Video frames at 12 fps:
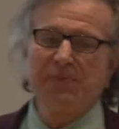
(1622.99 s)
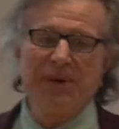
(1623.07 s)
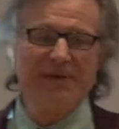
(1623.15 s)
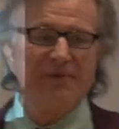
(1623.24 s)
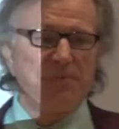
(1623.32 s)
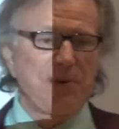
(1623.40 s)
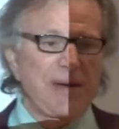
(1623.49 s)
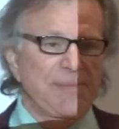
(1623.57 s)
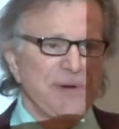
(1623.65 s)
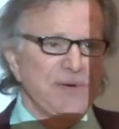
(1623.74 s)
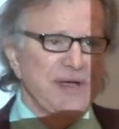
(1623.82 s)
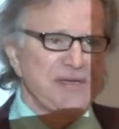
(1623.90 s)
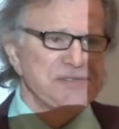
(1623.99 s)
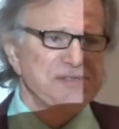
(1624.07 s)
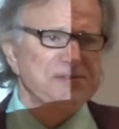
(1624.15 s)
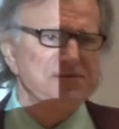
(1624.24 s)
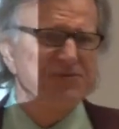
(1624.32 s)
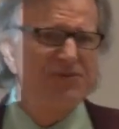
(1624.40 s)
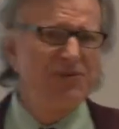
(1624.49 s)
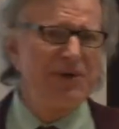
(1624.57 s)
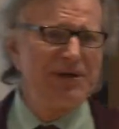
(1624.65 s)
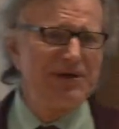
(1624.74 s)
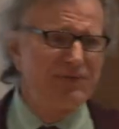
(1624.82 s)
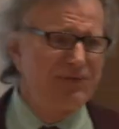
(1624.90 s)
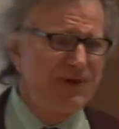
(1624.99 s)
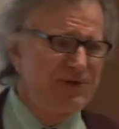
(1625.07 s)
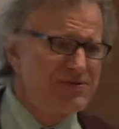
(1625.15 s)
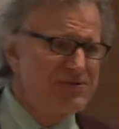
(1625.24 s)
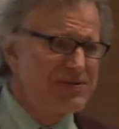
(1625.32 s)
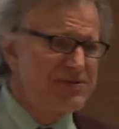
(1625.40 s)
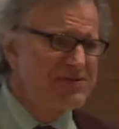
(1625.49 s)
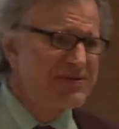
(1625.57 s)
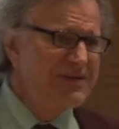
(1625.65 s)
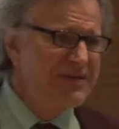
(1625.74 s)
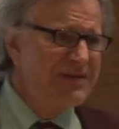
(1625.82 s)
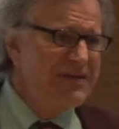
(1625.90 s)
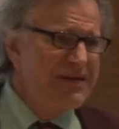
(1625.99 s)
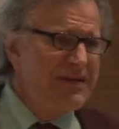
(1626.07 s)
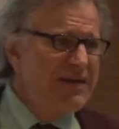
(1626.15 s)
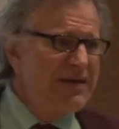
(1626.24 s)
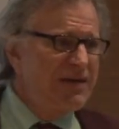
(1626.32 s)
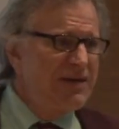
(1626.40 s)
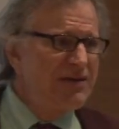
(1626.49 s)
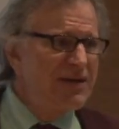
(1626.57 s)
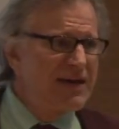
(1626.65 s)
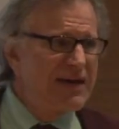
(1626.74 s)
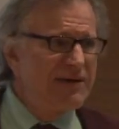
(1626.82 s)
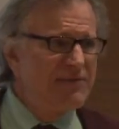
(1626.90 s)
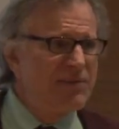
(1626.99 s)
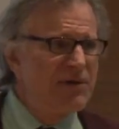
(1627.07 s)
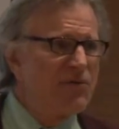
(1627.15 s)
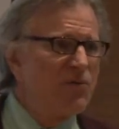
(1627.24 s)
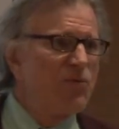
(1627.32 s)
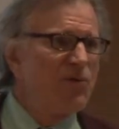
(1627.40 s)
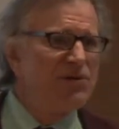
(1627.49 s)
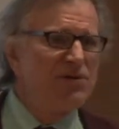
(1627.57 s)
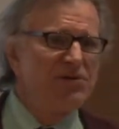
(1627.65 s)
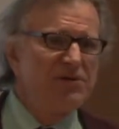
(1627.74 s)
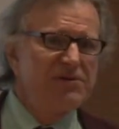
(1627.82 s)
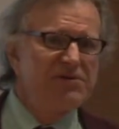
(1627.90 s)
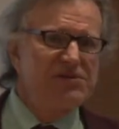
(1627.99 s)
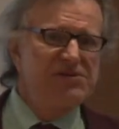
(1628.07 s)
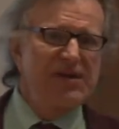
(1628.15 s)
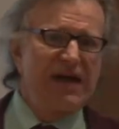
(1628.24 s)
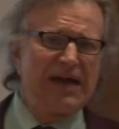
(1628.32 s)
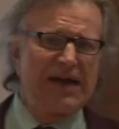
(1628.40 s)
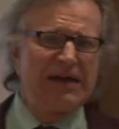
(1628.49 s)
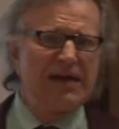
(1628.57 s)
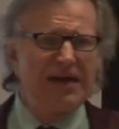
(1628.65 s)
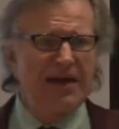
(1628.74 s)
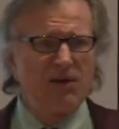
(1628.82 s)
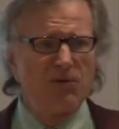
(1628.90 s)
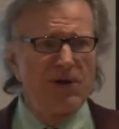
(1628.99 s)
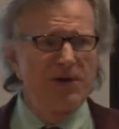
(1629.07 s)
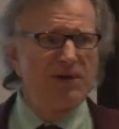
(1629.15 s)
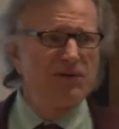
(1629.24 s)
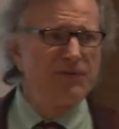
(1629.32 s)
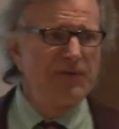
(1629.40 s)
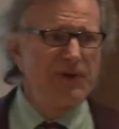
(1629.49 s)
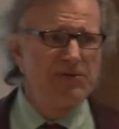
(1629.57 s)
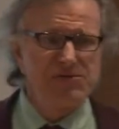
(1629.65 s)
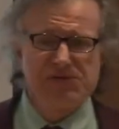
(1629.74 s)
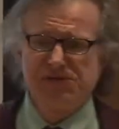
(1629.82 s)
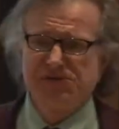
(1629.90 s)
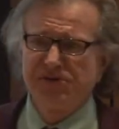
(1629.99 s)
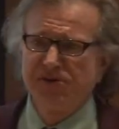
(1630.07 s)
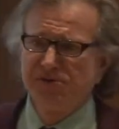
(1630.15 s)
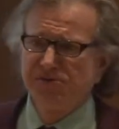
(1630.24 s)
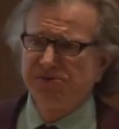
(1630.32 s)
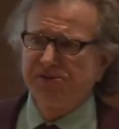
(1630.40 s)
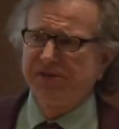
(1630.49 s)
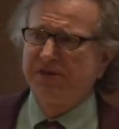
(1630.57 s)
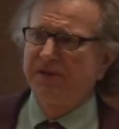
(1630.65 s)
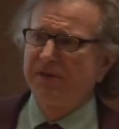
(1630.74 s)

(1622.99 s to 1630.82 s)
private property rights to radio frequencies. The government will decide how radio frequencies are used,